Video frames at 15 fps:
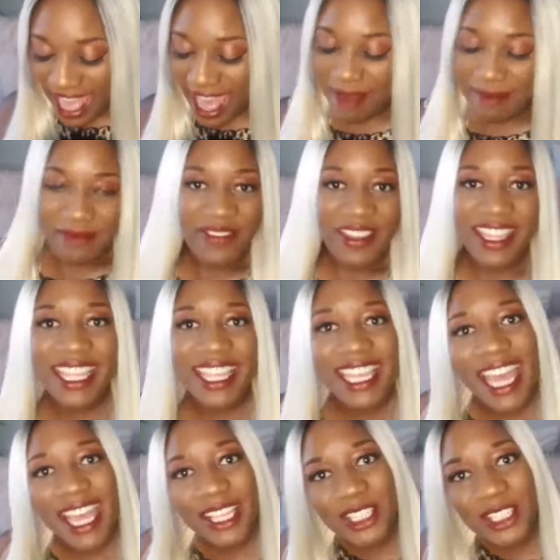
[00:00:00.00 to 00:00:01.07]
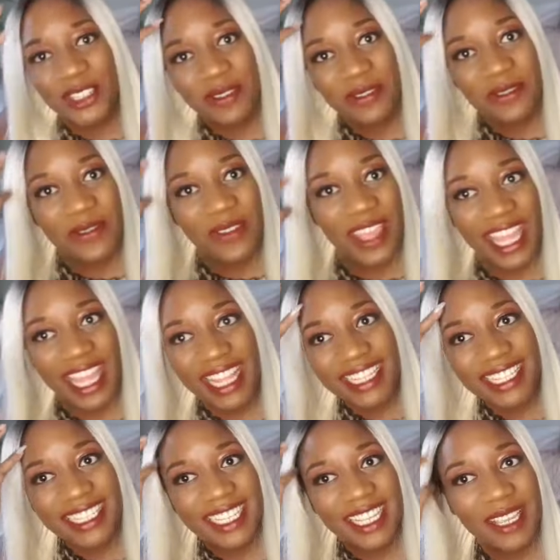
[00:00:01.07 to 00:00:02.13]
I'm feeling extra
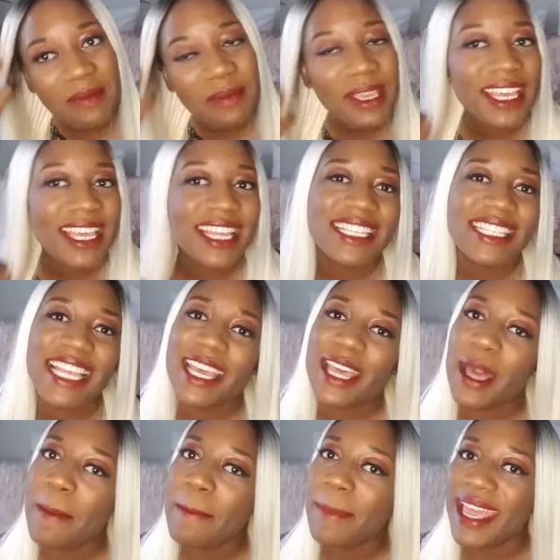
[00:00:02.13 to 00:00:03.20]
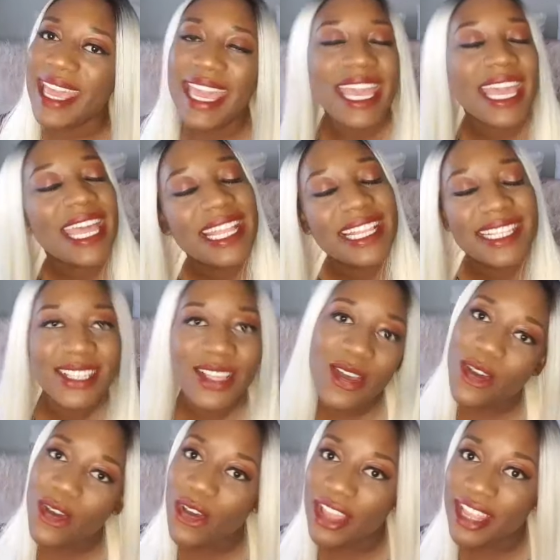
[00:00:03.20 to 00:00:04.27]
fancy because I got my hands
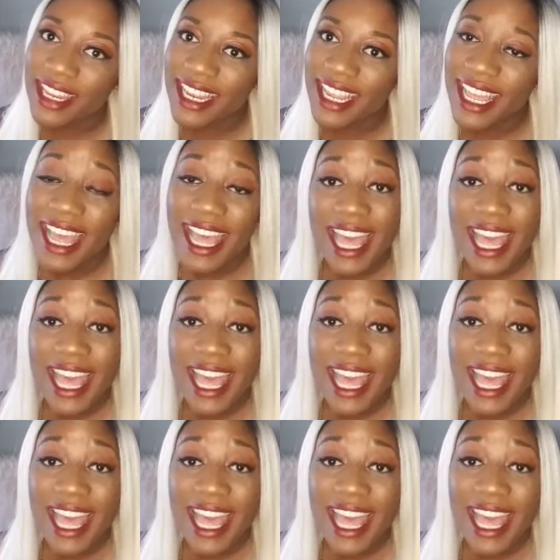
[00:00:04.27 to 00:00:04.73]
on